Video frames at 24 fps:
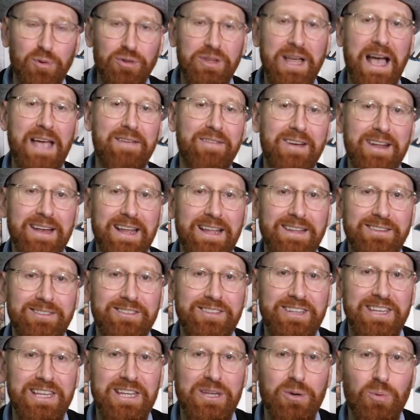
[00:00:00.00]
dive in and
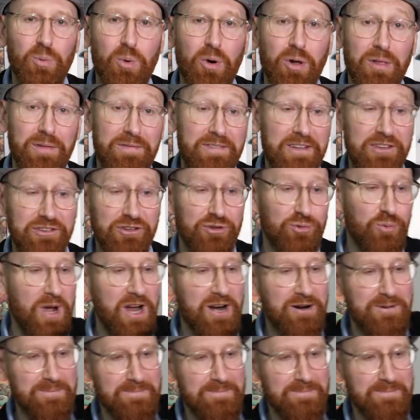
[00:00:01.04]
see what features were.